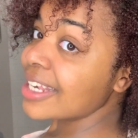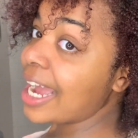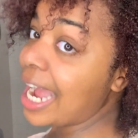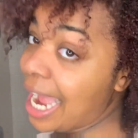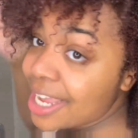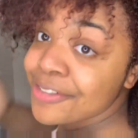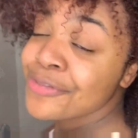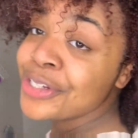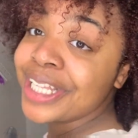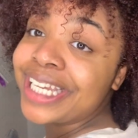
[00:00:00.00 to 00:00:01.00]
I
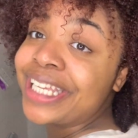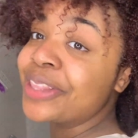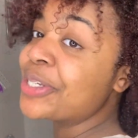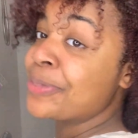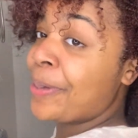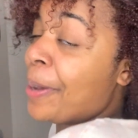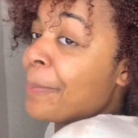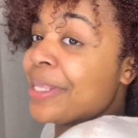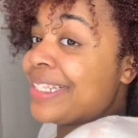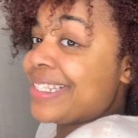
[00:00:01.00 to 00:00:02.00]
feel like it looks
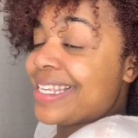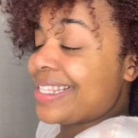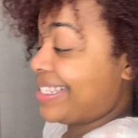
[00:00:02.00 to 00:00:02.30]
poppin', sis.